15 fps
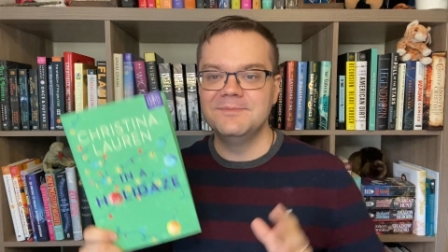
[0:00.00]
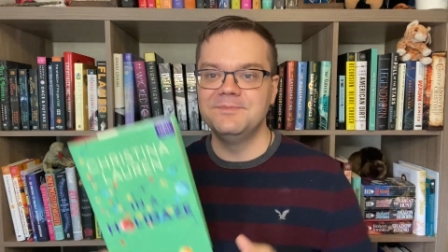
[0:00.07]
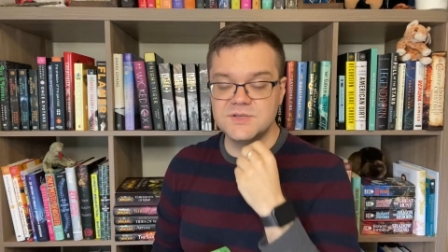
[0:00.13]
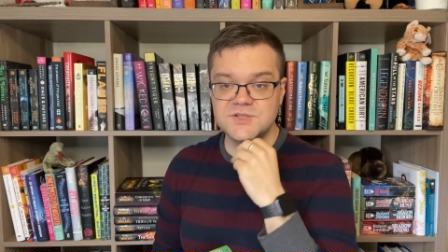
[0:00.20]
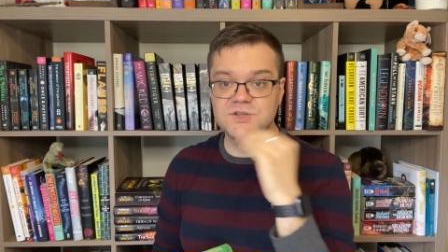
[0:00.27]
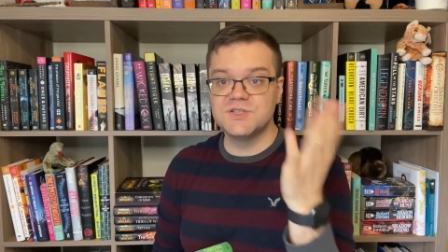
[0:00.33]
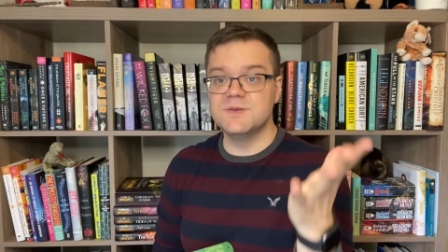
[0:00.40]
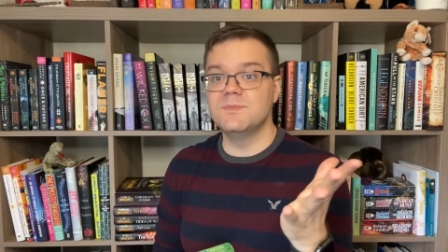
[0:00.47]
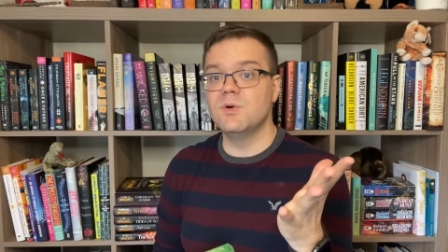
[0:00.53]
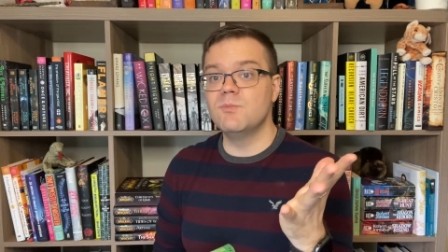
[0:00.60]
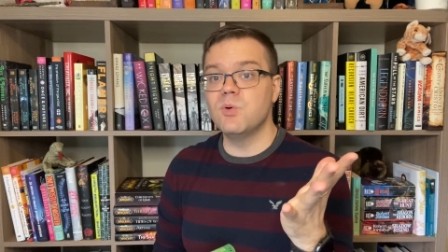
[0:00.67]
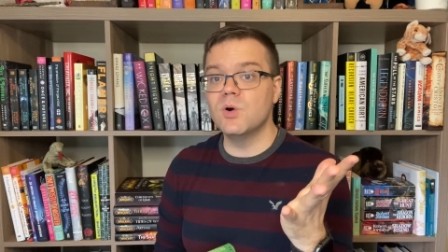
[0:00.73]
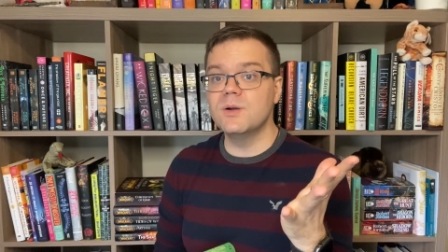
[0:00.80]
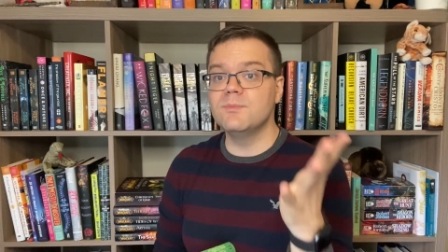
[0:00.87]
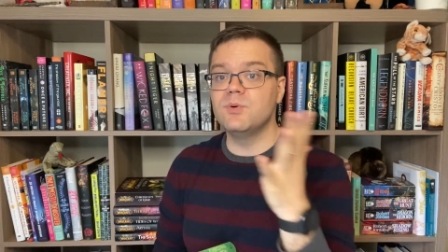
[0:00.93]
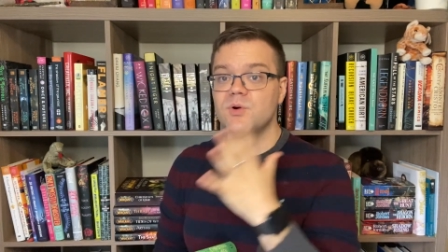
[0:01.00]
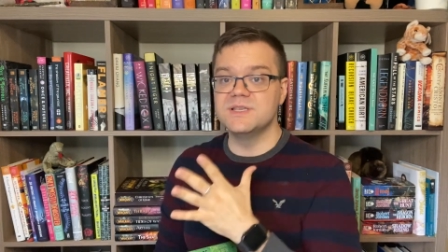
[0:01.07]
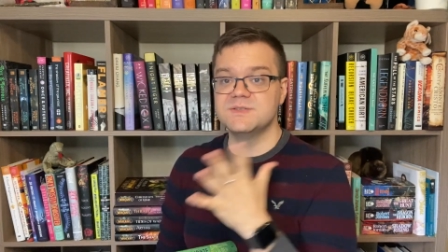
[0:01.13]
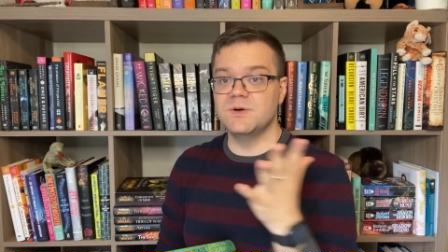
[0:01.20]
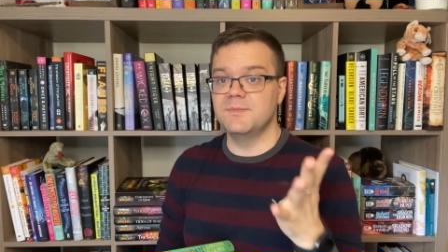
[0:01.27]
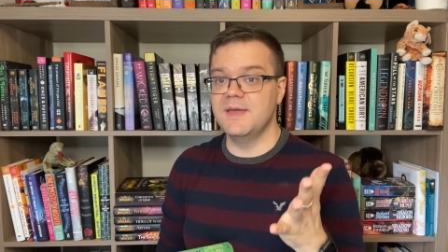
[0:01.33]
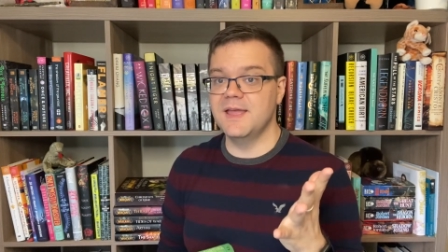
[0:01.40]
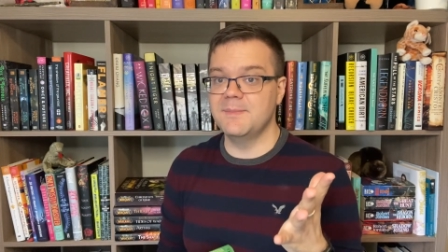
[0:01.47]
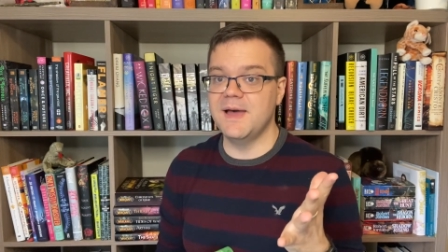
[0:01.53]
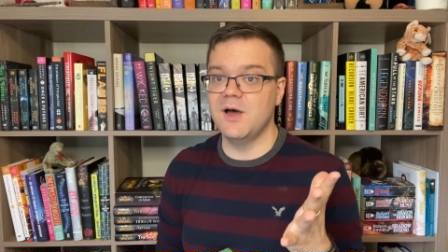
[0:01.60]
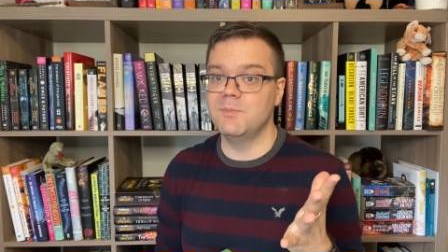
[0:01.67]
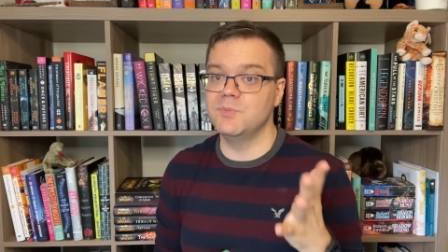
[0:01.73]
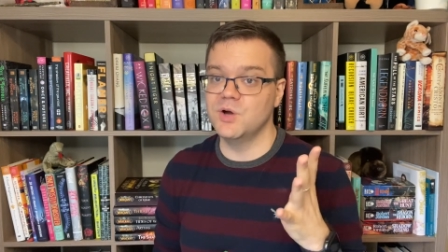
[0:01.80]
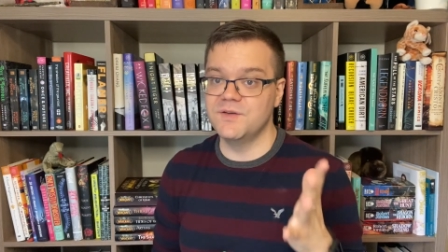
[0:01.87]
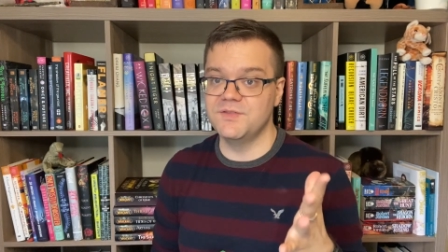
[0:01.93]
So some important points I want to make
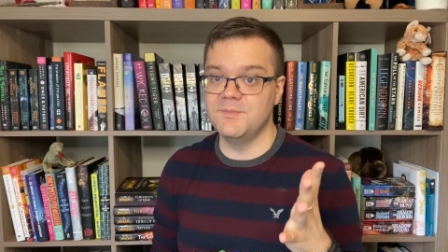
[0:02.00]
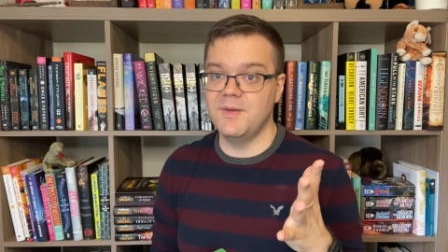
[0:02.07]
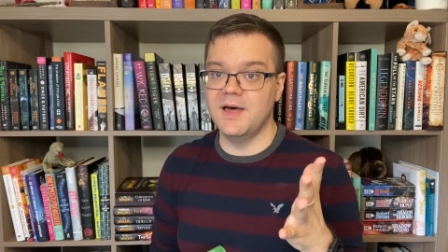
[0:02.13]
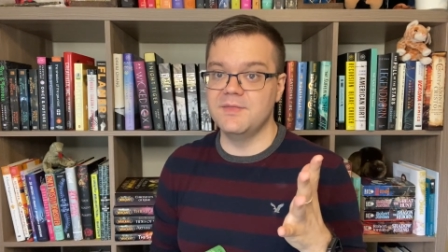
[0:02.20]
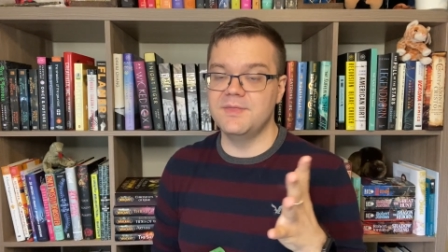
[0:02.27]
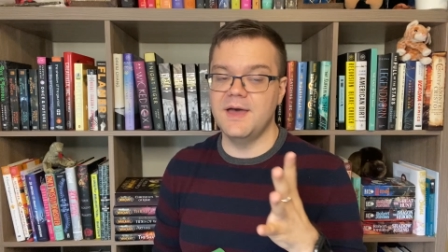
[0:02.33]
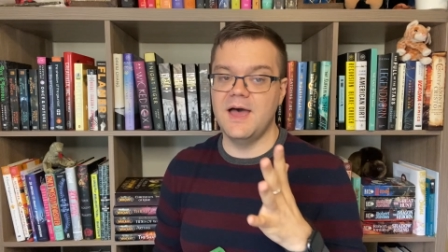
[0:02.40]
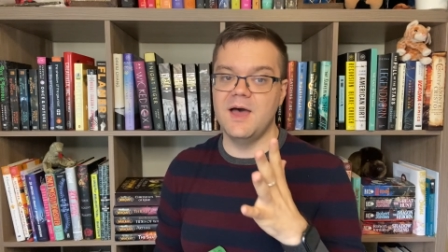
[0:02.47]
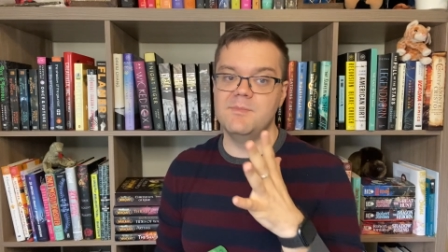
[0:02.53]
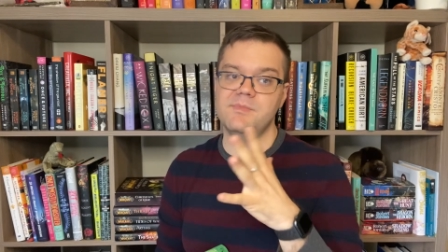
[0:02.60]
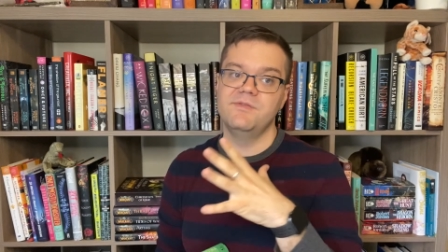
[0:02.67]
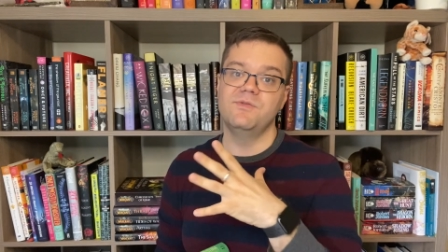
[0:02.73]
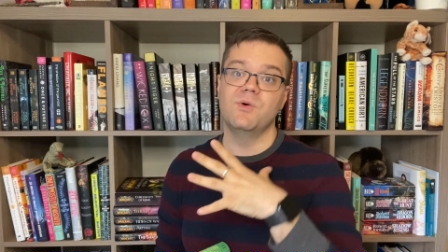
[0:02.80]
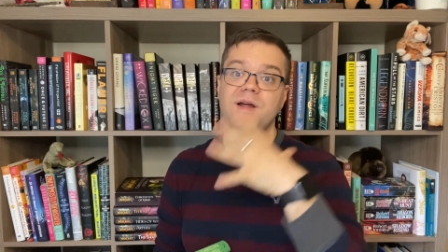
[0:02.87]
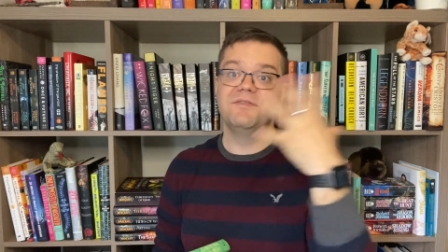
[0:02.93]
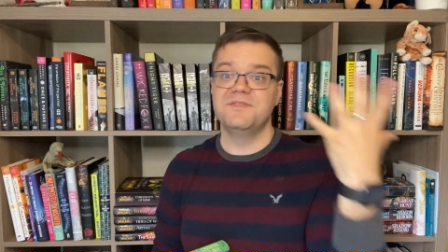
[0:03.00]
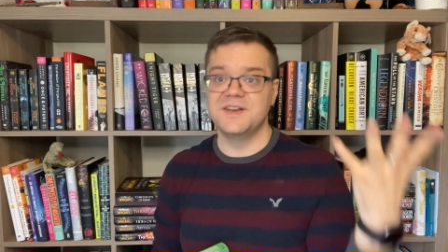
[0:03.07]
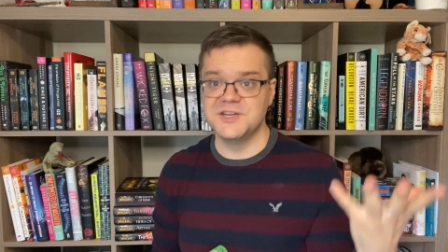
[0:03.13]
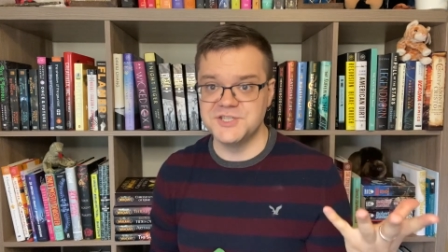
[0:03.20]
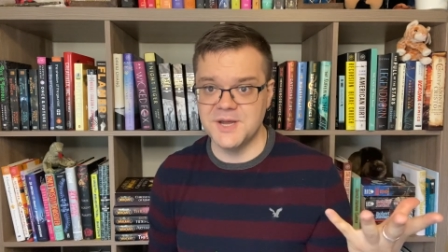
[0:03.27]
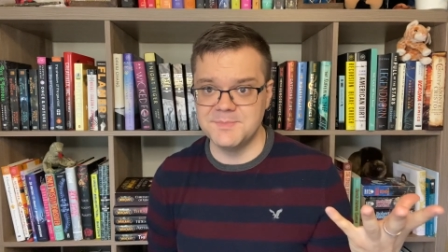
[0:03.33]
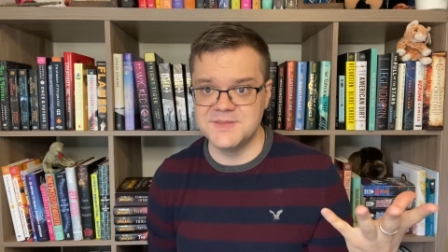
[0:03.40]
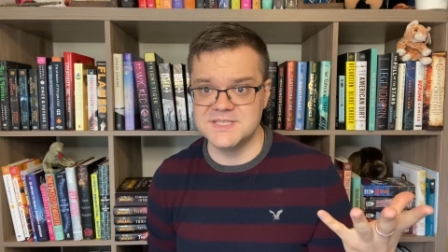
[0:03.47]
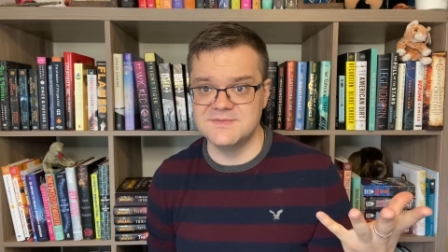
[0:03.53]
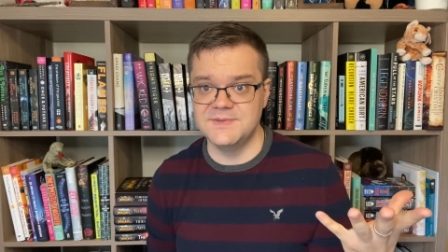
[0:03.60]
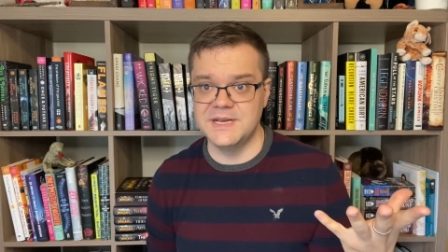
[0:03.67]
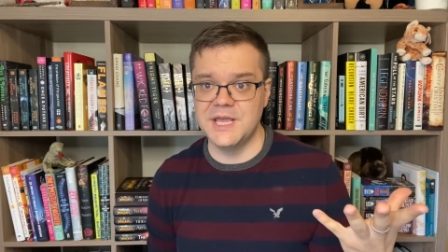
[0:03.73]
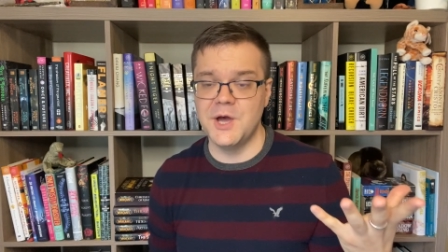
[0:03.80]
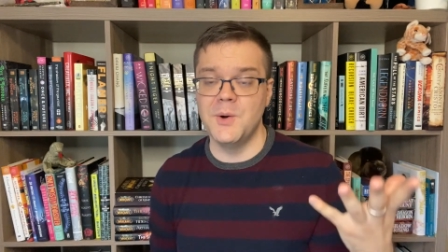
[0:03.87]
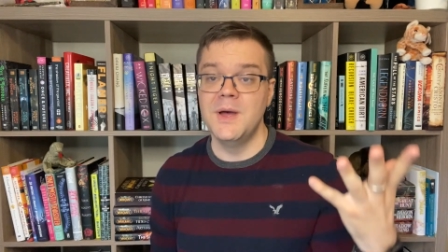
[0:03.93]
about Book of the Month before I finish up this
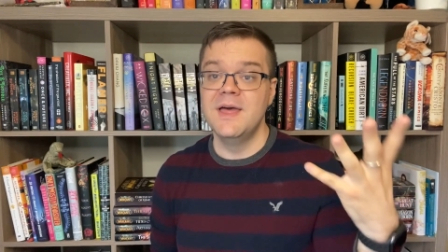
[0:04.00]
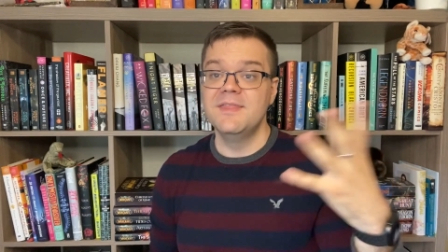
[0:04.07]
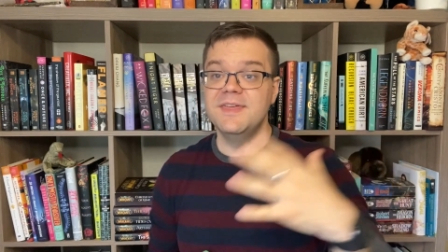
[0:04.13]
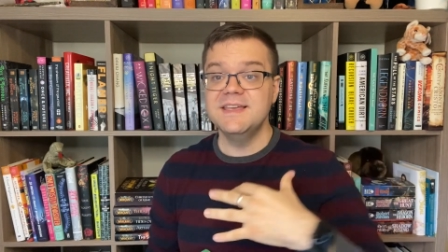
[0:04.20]
video.